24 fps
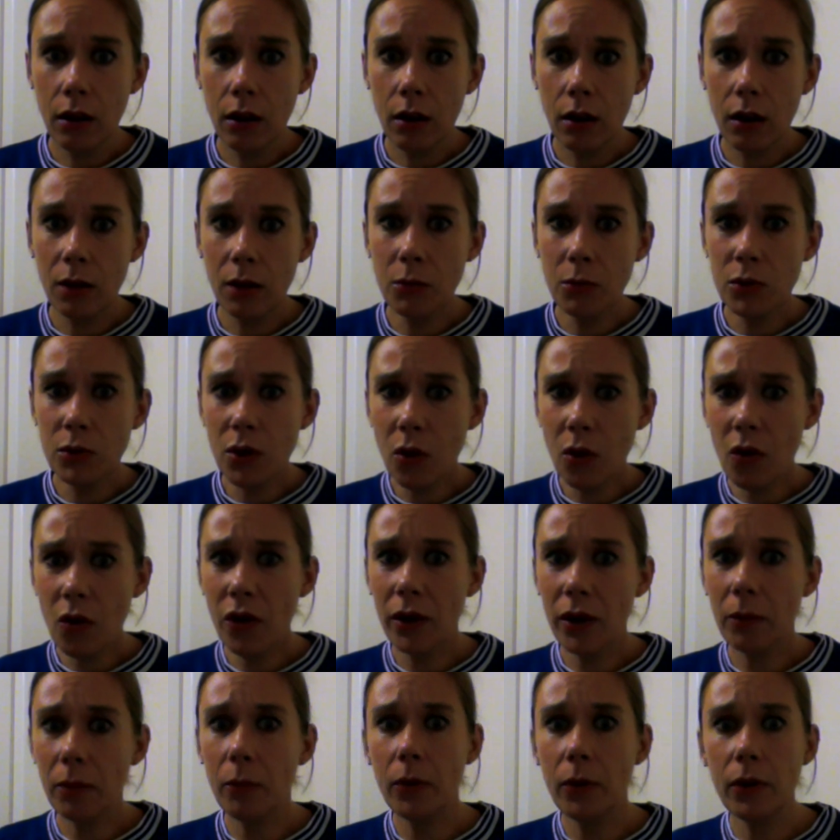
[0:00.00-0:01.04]
I'm
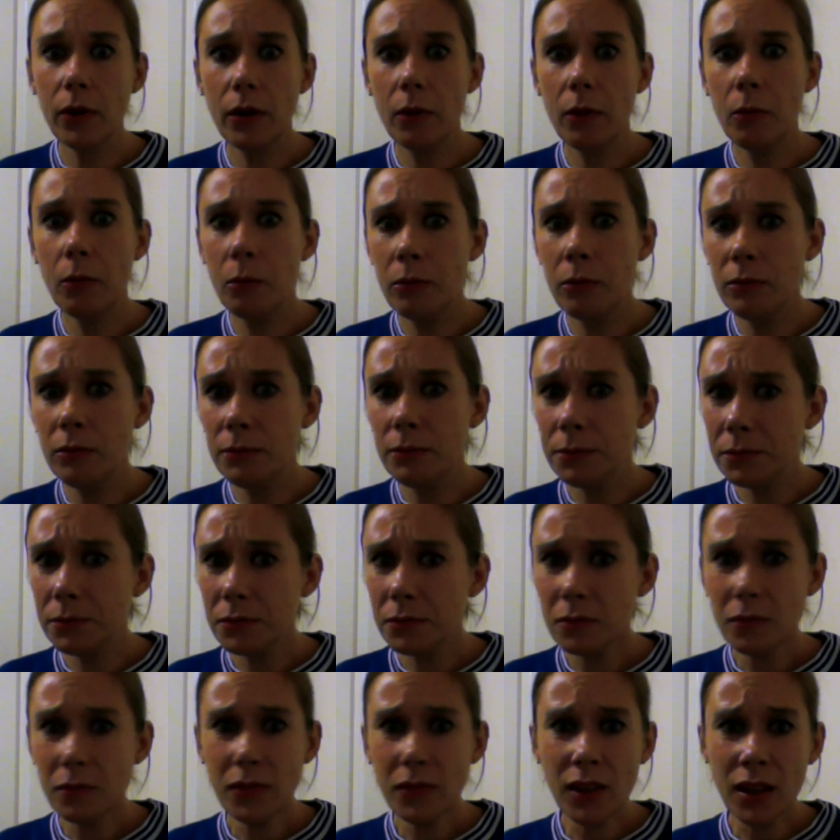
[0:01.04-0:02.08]
sorry, but
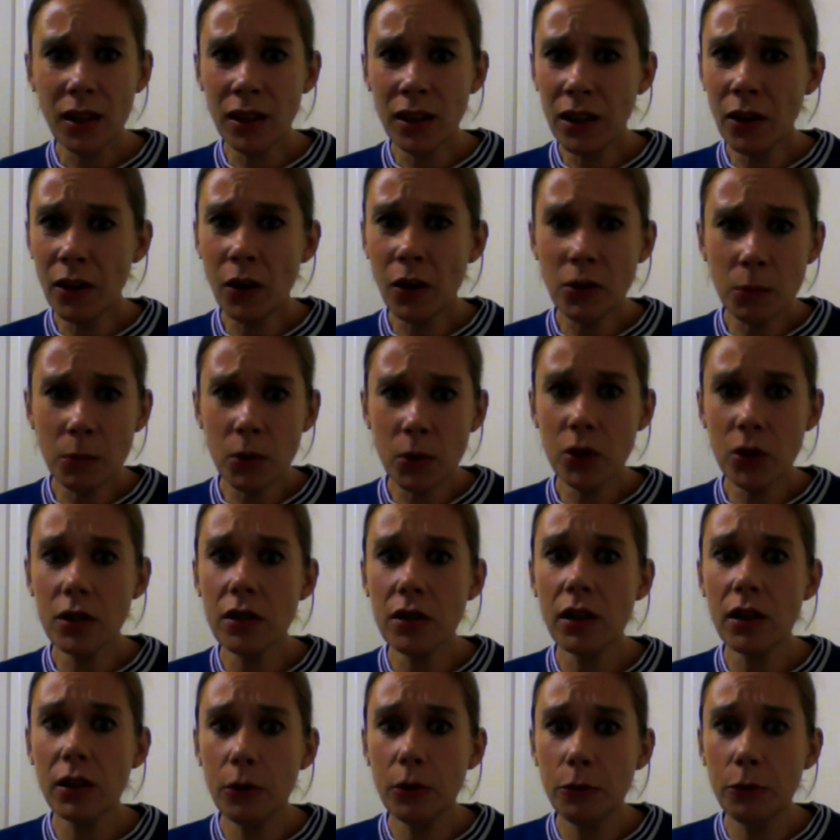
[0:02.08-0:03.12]
yeah, as much as I
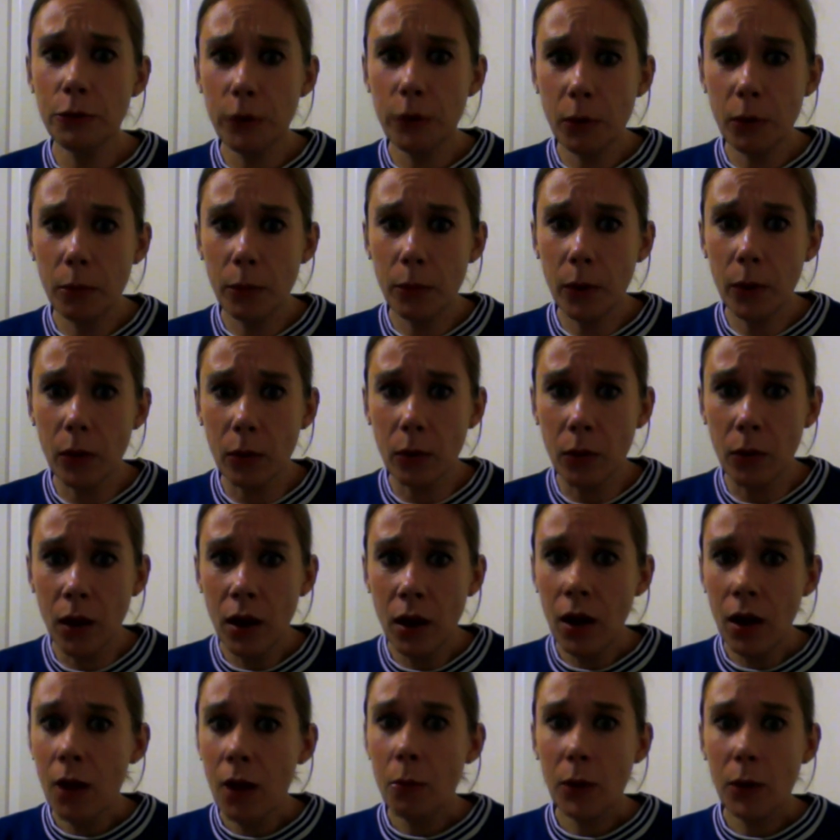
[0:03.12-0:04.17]
love football,
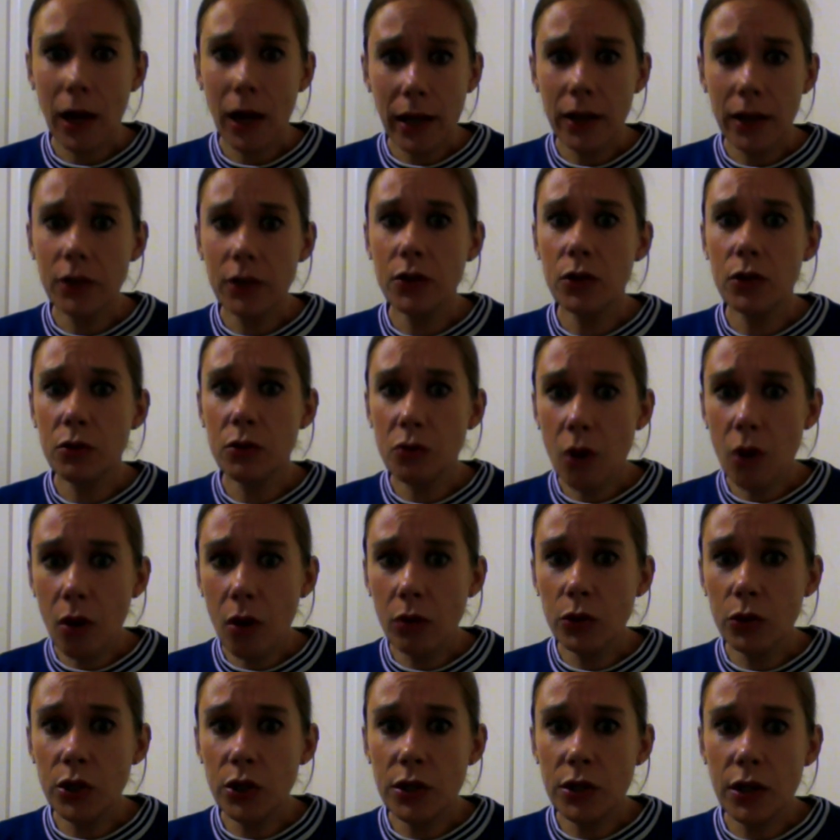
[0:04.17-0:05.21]
players do not
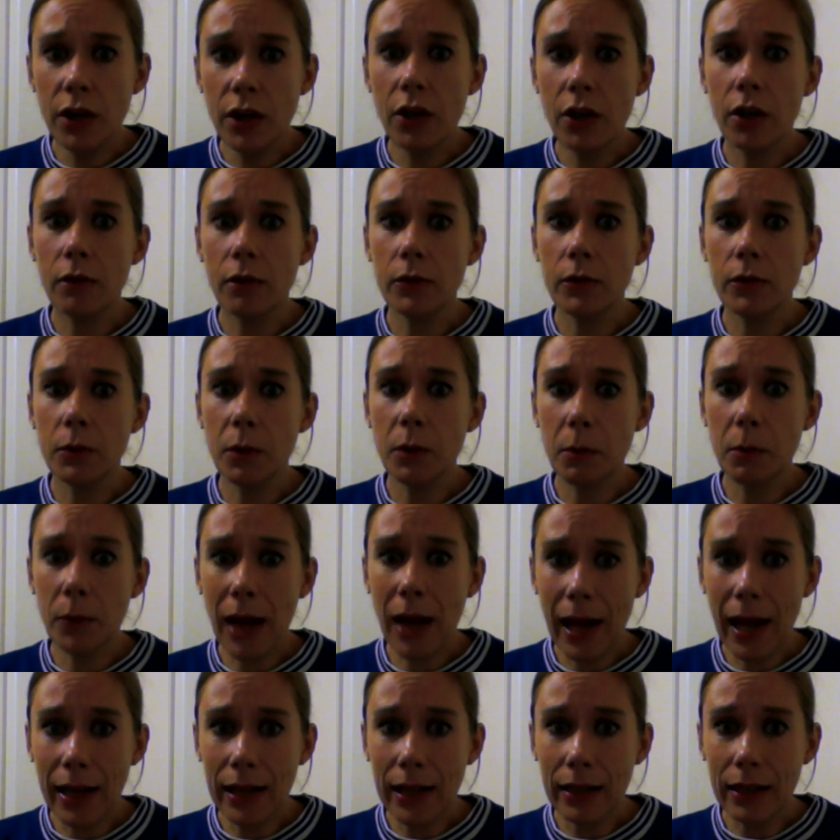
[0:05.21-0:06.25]
deserve to be
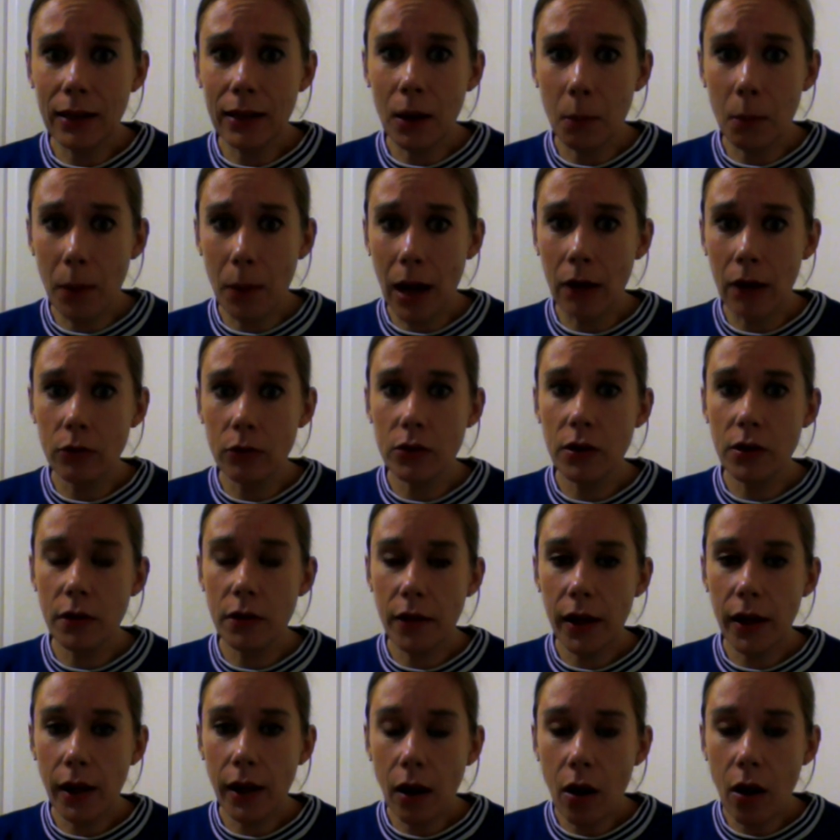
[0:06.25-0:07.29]
paid the amounts that
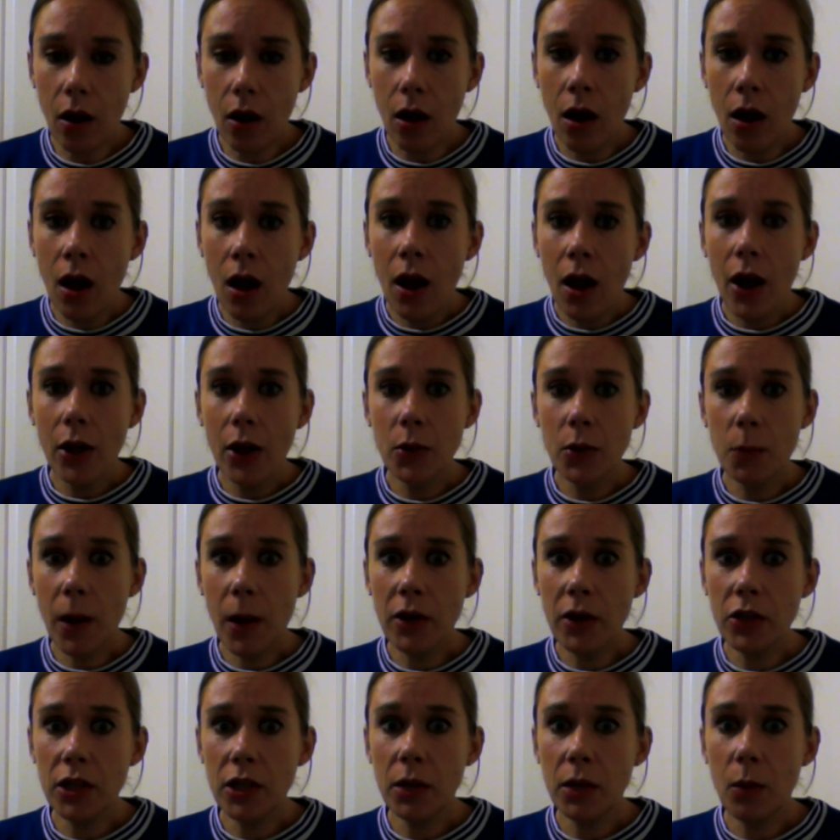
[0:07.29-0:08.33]
they are,
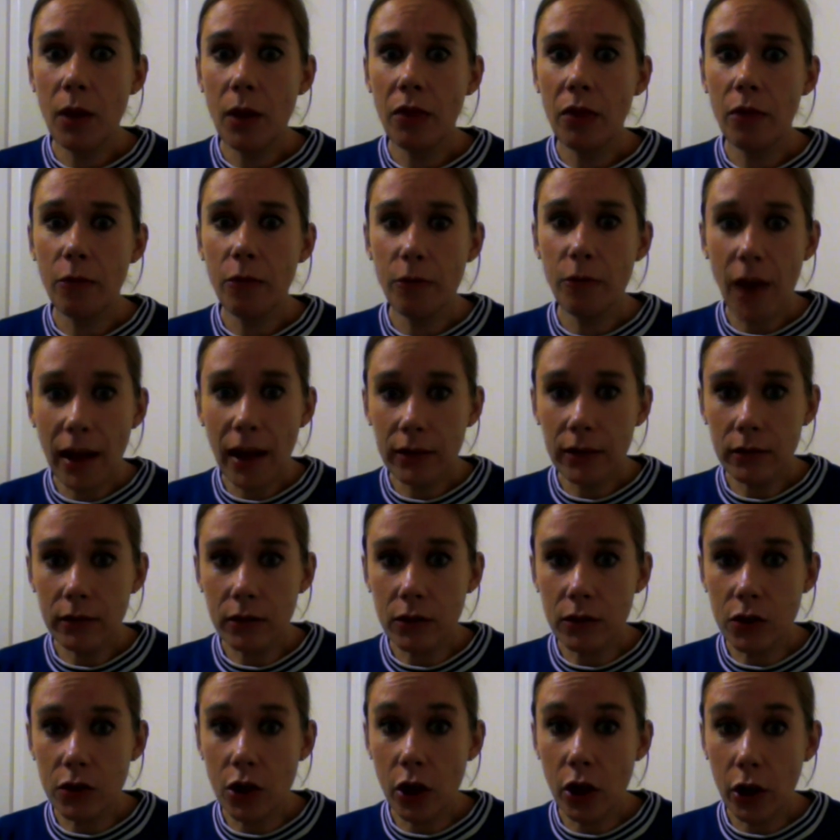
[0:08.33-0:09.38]
especially when the
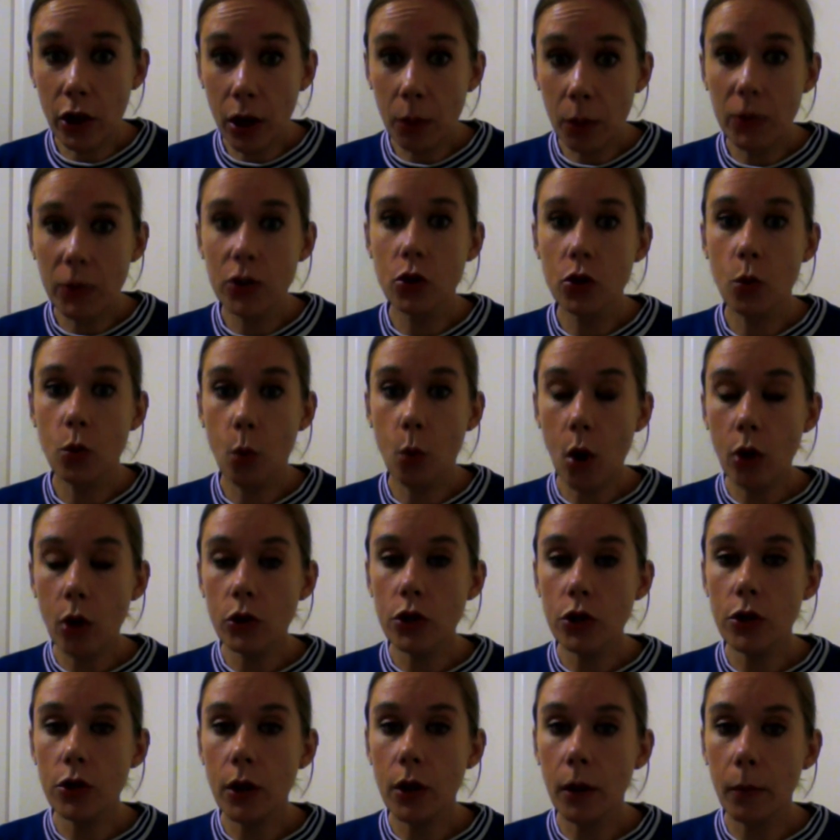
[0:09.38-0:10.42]
fans that are coming to
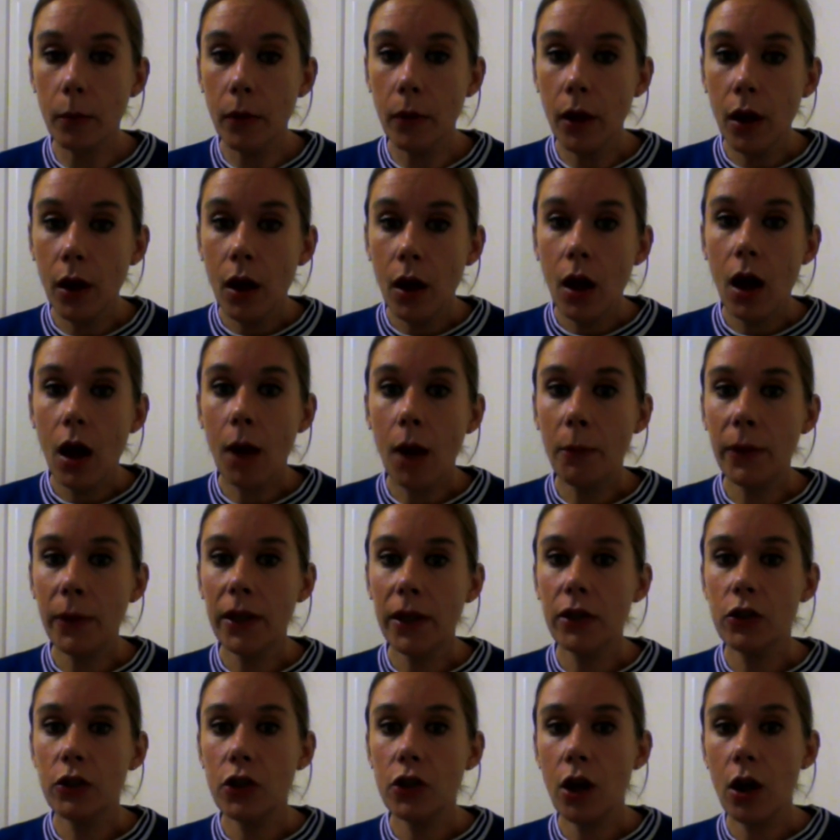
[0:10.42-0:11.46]
watch them are
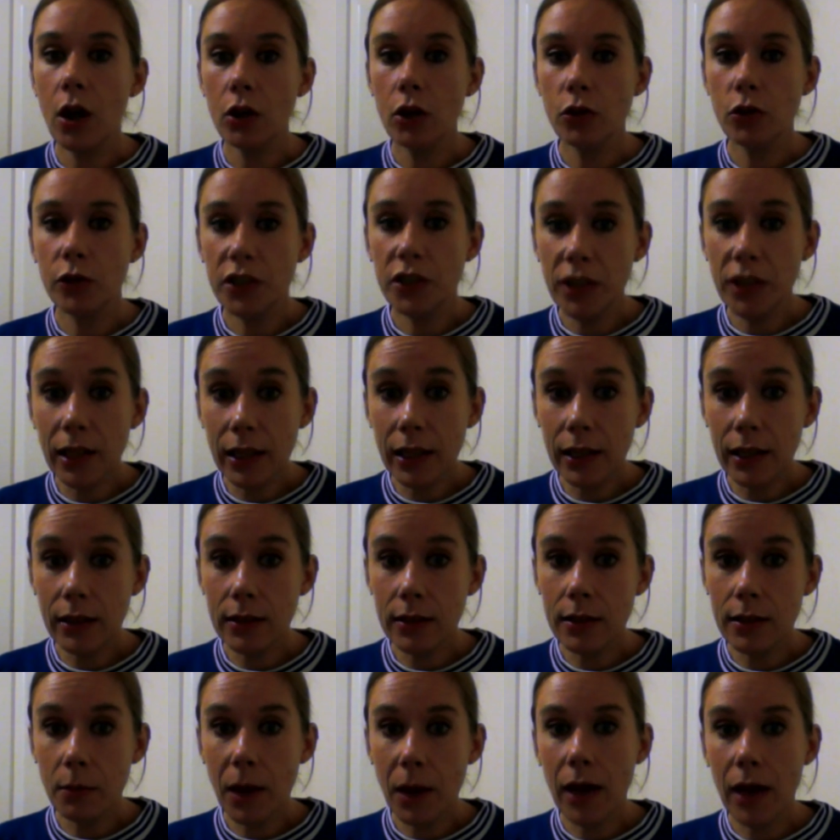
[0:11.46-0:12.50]
being charged
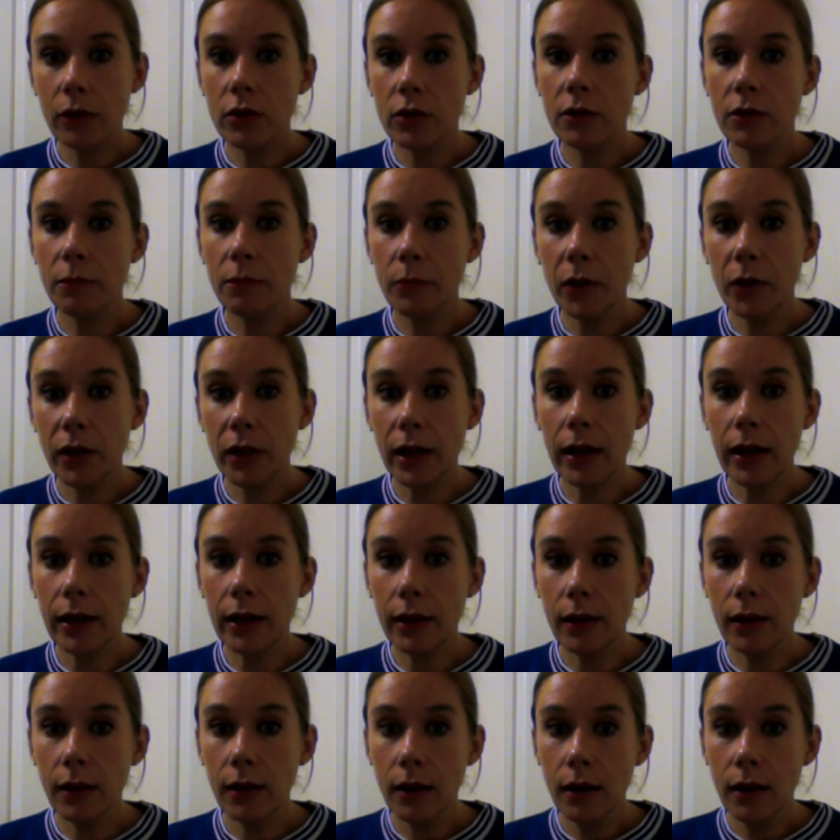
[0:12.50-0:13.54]
ridiculous amounts of money,